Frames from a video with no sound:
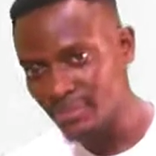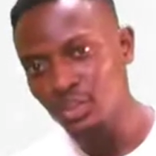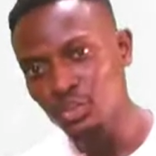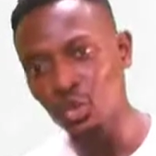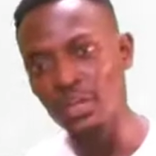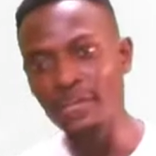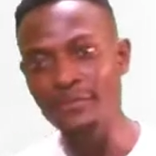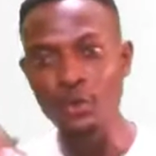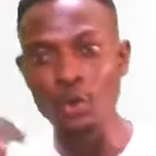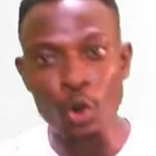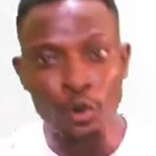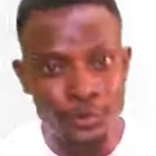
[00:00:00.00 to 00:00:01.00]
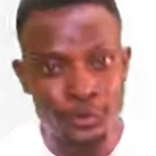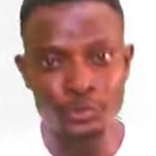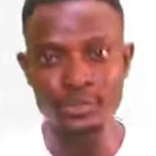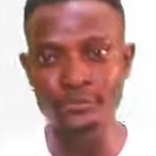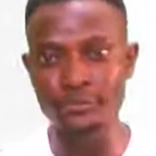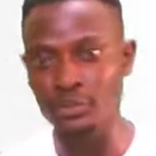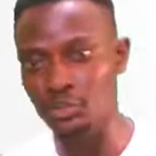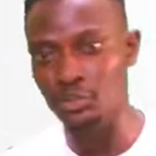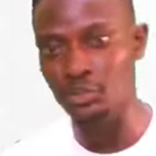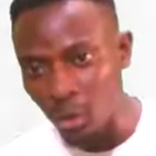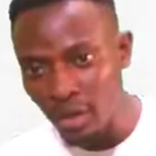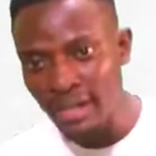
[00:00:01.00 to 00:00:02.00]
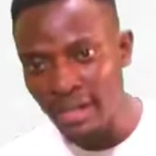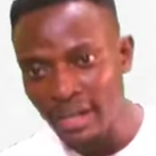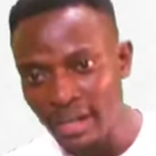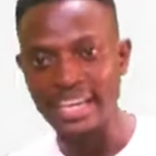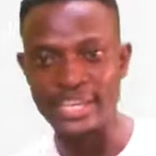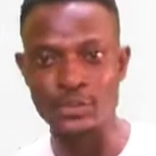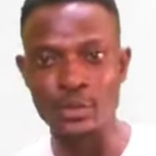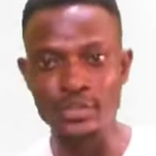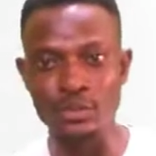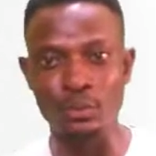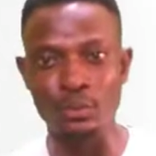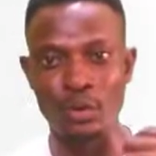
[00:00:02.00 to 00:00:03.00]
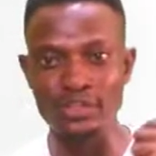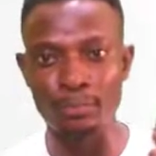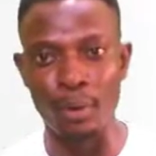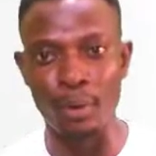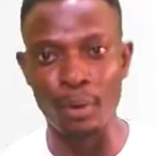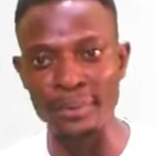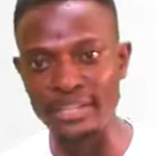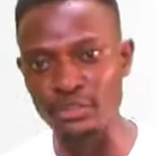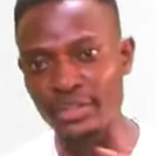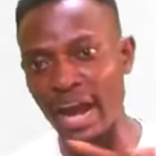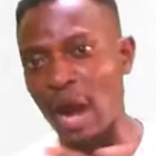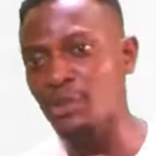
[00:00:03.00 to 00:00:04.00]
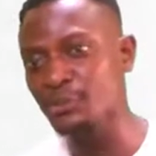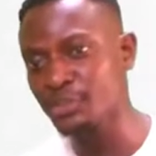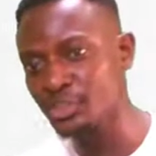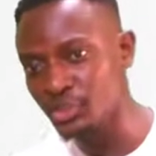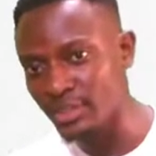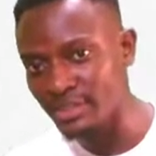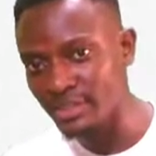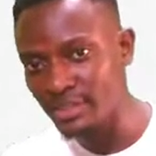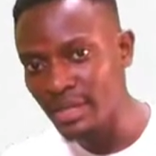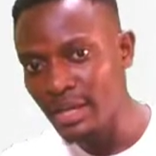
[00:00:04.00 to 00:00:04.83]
So if he goes through the front door, he's going to bump into the house mistress.